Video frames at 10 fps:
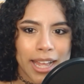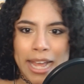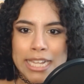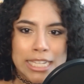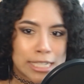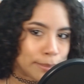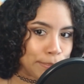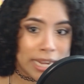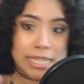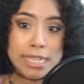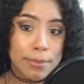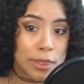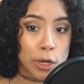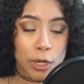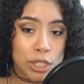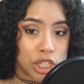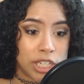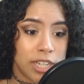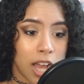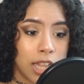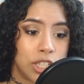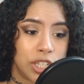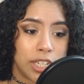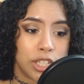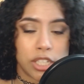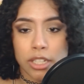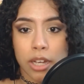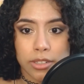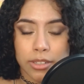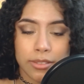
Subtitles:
spice up their genealogy to go to.